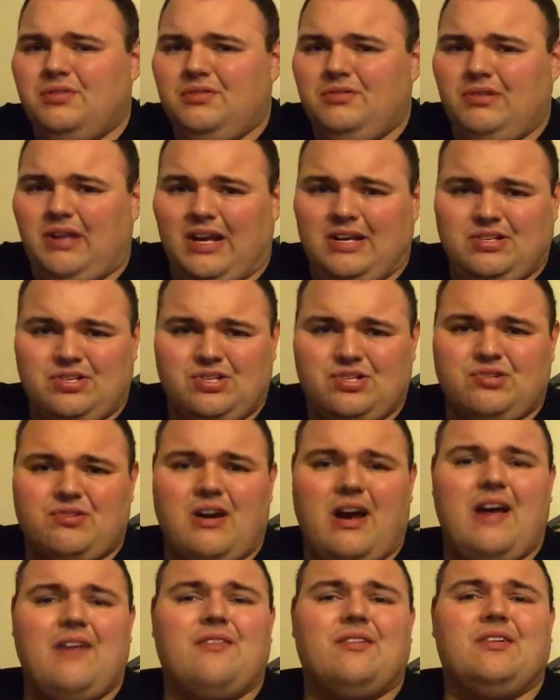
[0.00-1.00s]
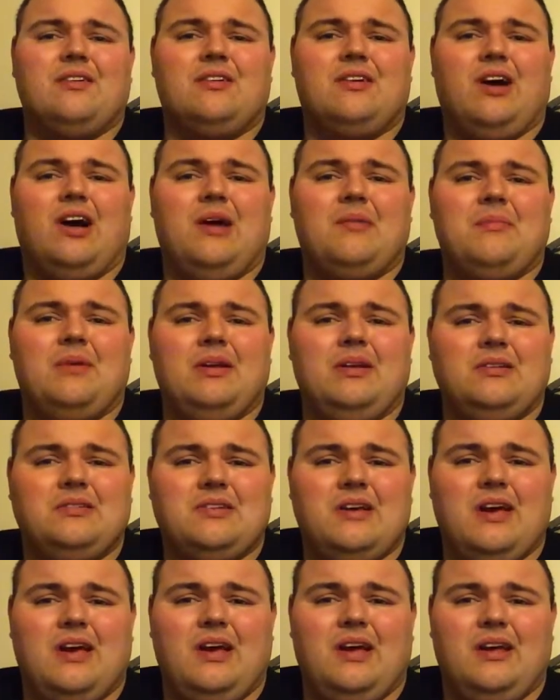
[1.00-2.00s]
like, subscribe, and comment,
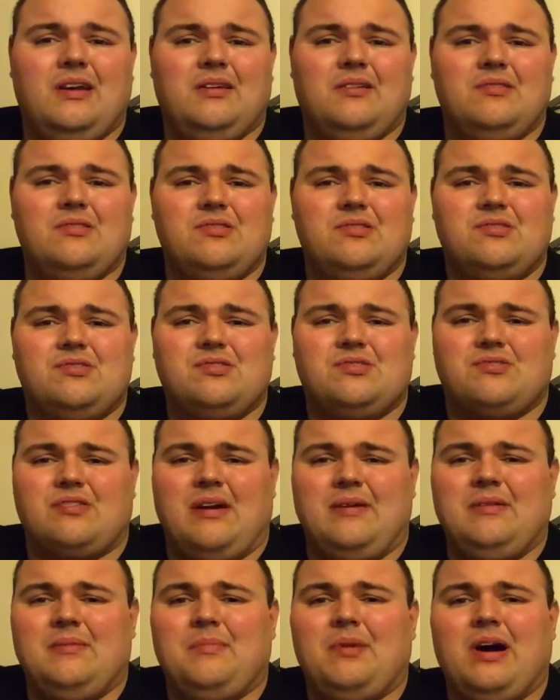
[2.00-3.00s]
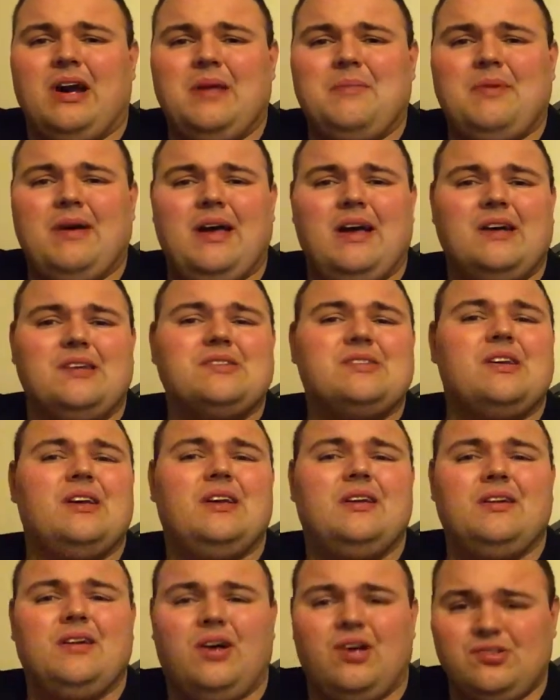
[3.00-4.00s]
and subscribe to Body Bags,
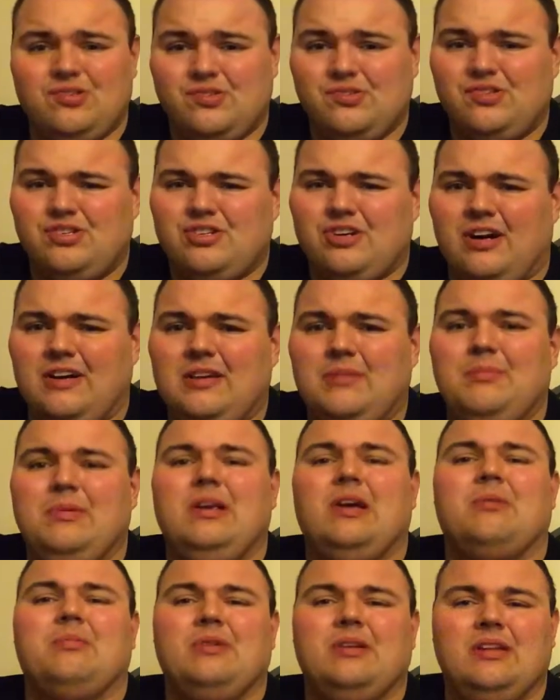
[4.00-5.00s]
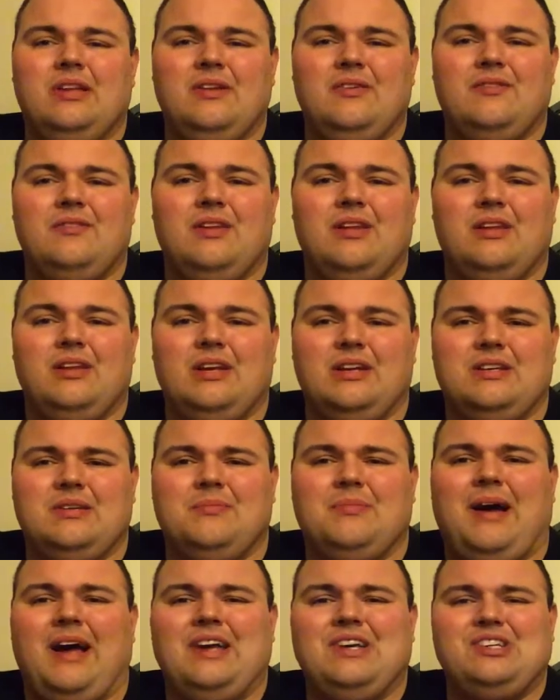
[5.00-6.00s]
and also subscribe to me. I'll be leaving the link to
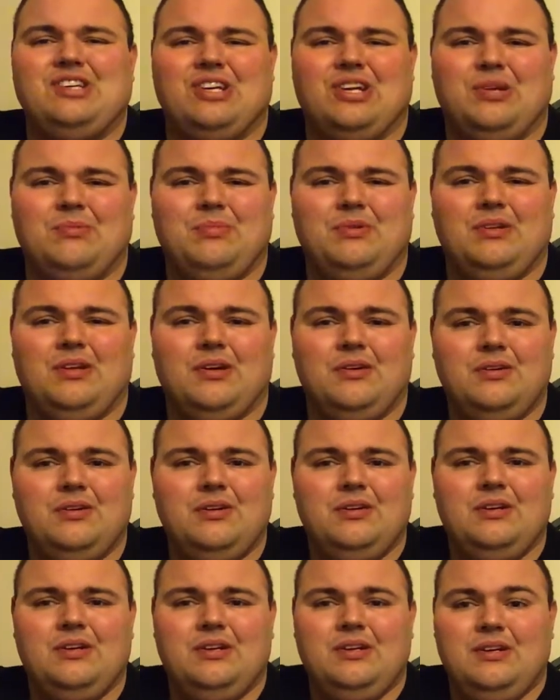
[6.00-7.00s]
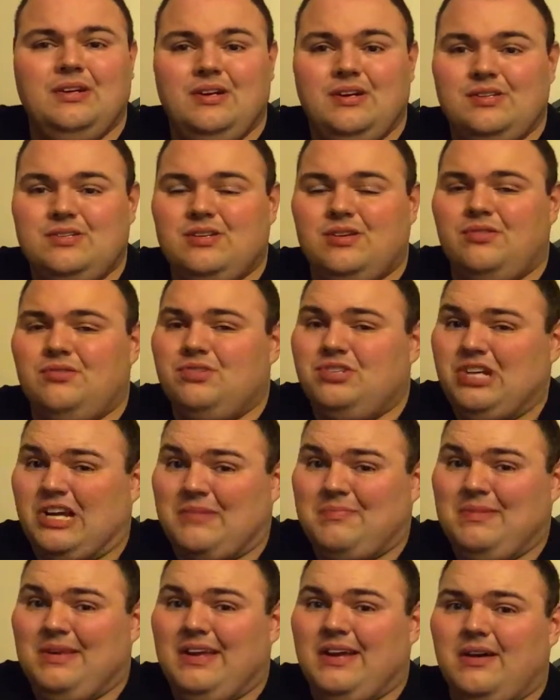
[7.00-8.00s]
my channel below. So, check
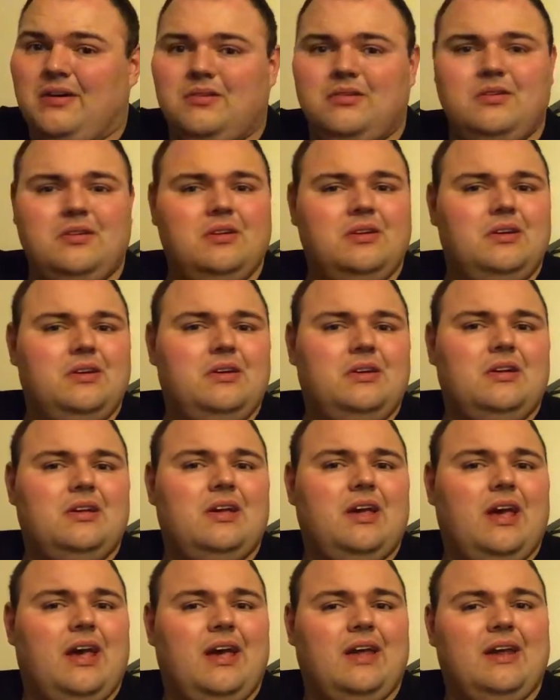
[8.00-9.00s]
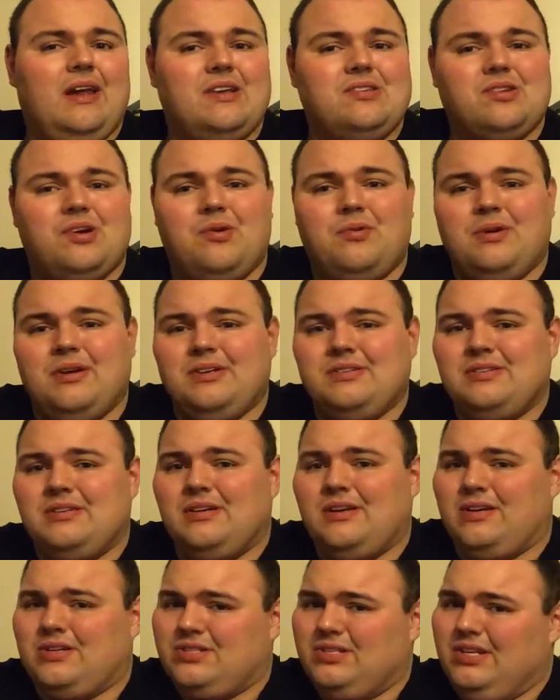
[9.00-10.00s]
me out. And as always,
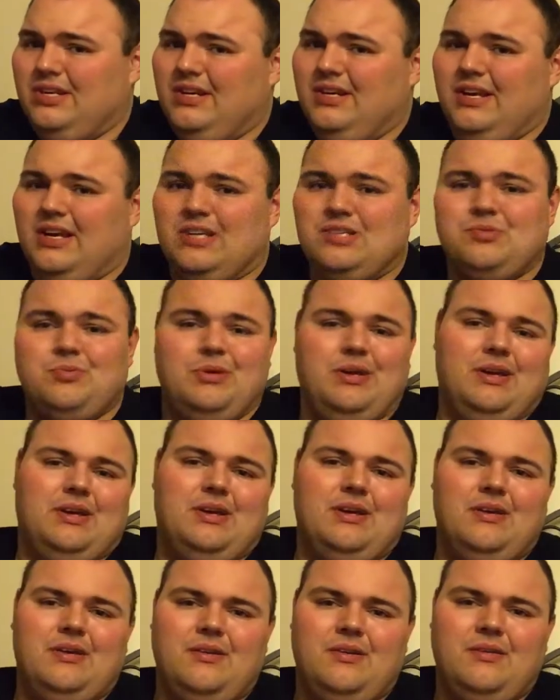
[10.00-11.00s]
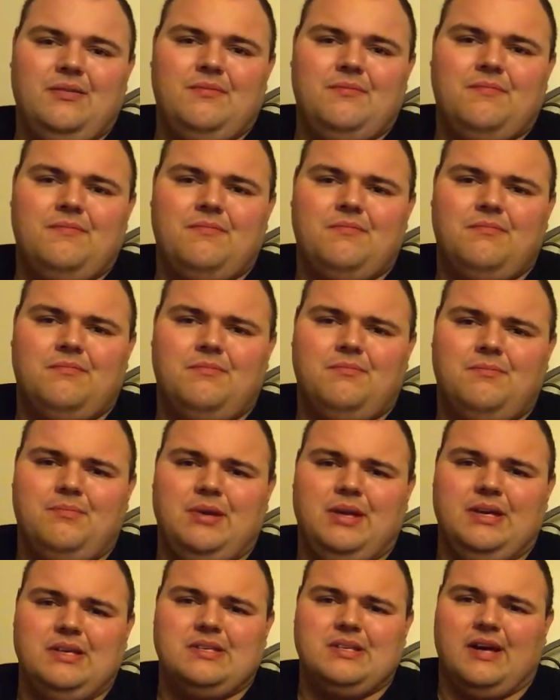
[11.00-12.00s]
I'll see you next week.
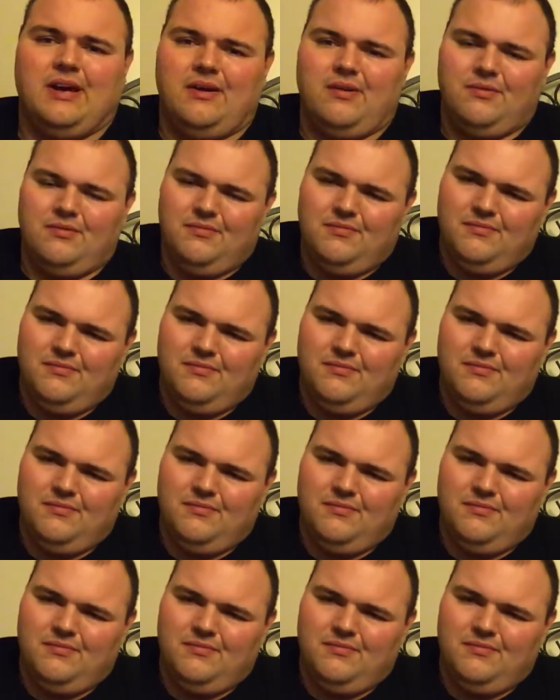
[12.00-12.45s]
Peace out.